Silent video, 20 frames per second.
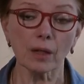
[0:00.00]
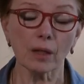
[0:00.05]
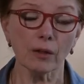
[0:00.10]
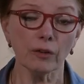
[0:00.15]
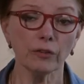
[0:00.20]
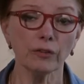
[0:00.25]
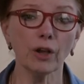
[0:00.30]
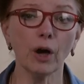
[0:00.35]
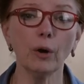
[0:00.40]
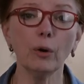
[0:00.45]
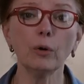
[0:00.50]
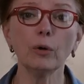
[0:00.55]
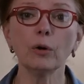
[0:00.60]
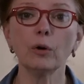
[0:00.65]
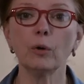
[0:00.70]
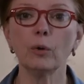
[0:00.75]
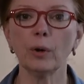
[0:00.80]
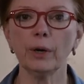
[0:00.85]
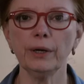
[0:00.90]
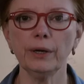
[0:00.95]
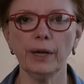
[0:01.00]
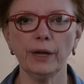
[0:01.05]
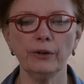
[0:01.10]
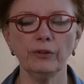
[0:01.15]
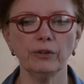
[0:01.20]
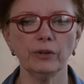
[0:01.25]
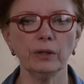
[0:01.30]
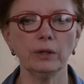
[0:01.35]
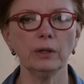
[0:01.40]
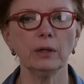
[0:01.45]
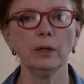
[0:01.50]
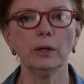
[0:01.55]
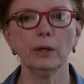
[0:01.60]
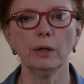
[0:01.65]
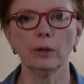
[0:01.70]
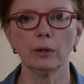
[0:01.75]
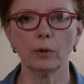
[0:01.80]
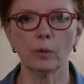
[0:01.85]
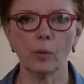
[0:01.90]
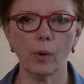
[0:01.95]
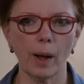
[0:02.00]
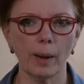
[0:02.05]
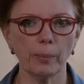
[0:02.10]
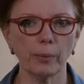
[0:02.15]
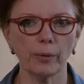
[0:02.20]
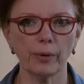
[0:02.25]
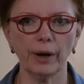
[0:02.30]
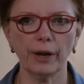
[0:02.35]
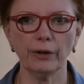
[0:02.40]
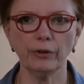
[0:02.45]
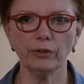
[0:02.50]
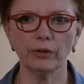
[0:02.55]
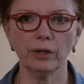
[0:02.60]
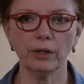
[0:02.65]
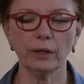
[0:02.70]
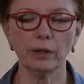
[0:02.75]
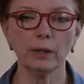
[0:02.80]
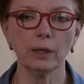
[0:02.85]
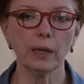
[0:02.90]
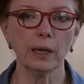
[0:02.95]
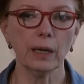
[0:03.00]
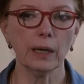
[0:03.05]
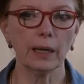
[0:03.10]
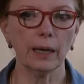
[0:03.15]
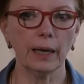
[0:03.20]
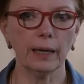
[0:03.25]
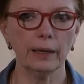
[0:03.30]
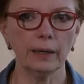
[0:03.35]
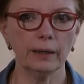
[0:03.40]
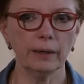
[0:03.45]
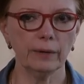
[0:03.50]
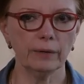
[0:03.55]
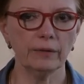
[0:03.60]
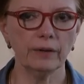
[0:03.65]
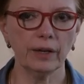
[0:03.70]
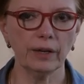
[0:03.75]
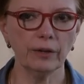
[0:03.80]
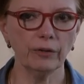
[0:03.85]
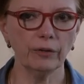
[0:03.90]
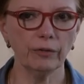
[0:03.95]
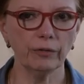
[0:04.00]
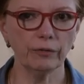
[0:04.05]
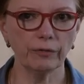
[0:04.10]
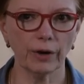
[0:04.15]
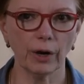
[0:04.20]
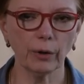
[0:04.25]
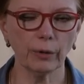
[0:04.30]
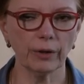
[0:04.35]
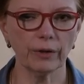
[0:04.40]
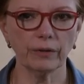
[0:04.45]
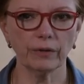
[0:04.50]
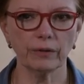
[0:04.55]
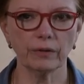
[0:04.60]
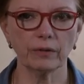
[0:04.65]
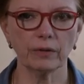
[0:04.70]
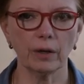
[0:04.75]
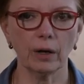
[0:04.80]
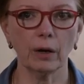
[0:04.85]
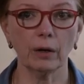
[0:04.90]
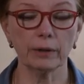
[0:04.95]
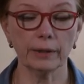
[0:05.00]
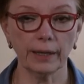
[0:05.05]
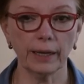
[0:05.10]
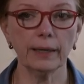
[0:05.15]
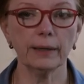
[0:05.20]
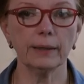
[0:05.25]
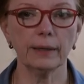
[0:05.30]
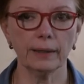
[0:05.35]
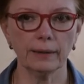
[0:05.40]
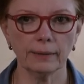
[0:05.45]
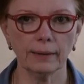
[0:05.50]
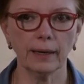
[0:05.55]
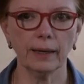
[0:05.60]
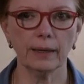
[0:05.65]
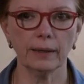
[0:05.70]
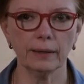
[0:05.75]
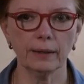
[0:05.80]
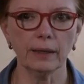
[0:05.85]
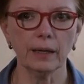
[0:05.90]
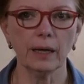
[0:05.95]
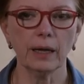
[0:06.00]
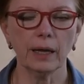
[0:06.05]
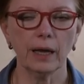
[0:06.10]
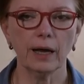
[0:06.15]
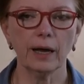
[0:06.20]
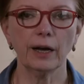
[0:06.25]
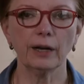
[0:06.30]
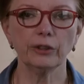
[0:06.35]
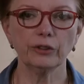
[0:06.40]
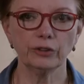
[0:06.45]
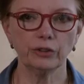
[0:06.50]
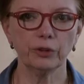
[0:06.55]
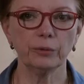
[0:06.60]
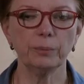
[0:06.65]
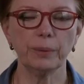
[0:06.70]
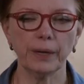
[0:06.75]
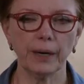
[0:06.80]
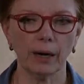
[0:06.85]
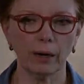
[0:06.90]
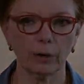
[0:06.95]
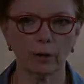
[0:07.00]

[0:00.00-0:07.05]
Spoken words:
So coordination, cooperation, and an intense focus on getting it done should be our